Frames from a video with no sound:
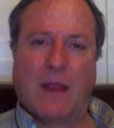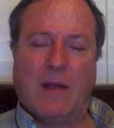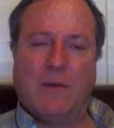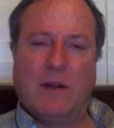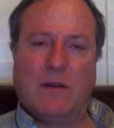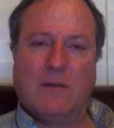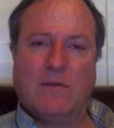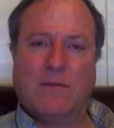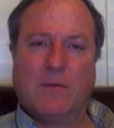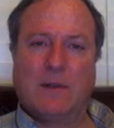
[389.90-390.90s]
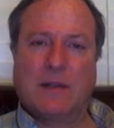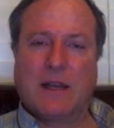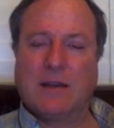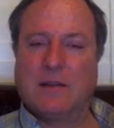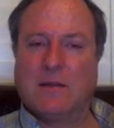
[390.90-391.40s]
And we know from this
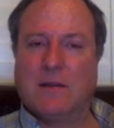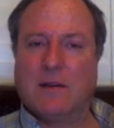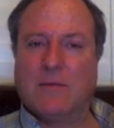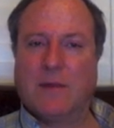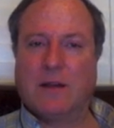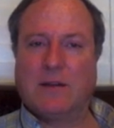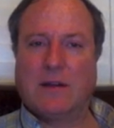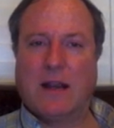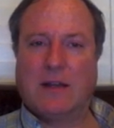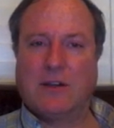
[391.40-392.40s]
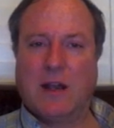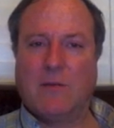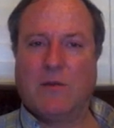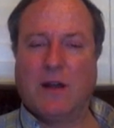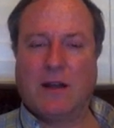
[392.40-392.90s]
case of the patient
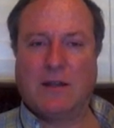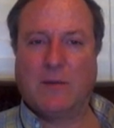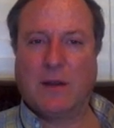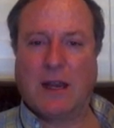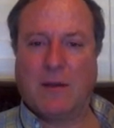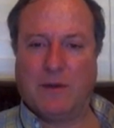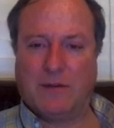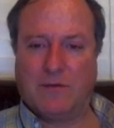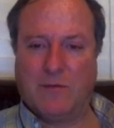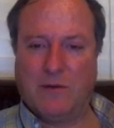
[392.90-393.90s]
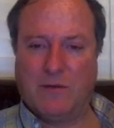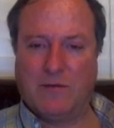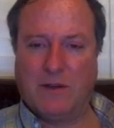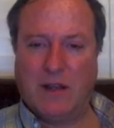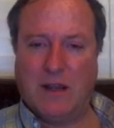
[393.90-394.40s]
HM who had his hippocampus
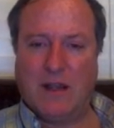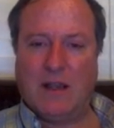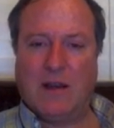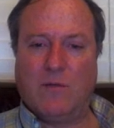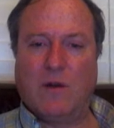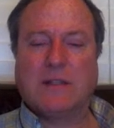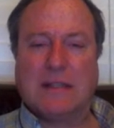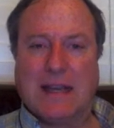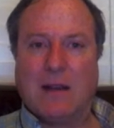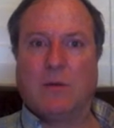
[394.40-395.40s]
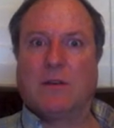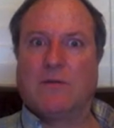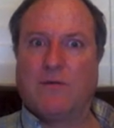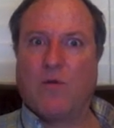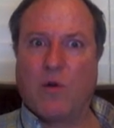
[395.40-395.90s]
removed, he wasn't able to
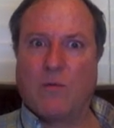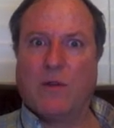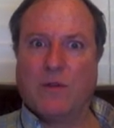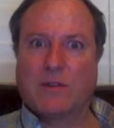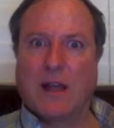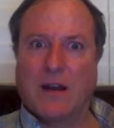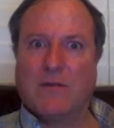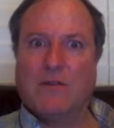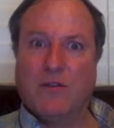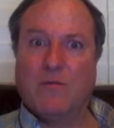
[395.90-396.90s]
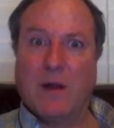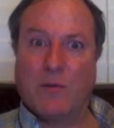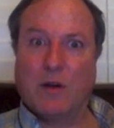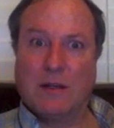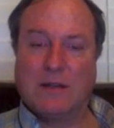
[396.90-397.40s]
form those kind of new
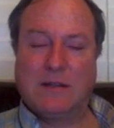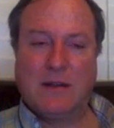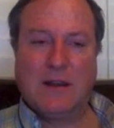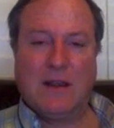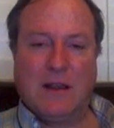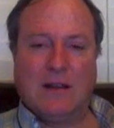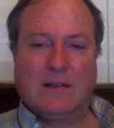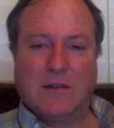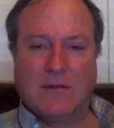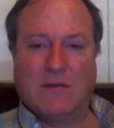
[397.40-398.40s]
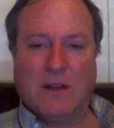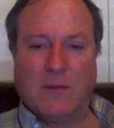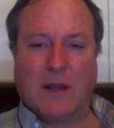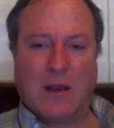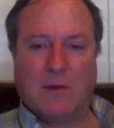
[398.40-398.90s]
memories. And so
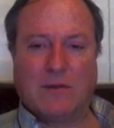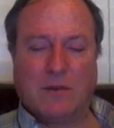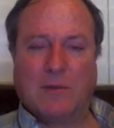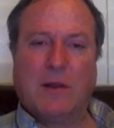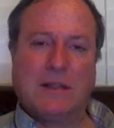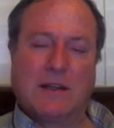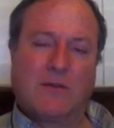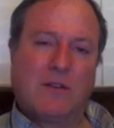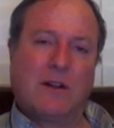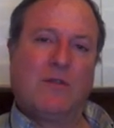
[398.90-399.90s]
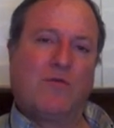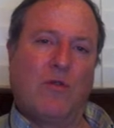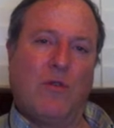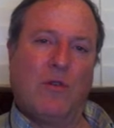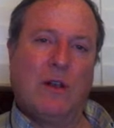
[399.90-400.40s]
hippocampus really plays a critical
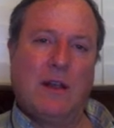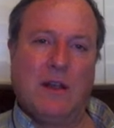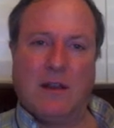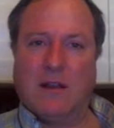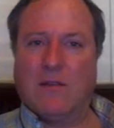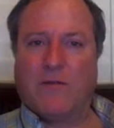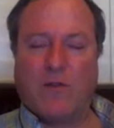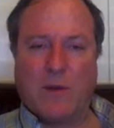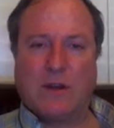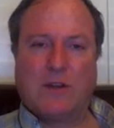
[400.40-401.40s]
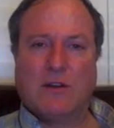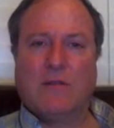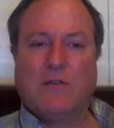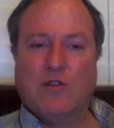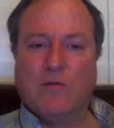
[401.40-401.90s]
role in the formation
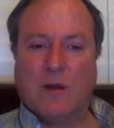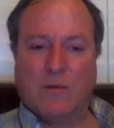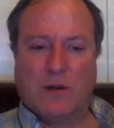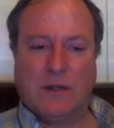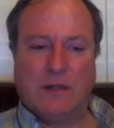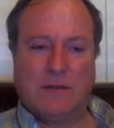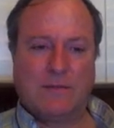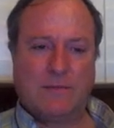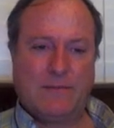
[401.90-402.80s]
of new memories.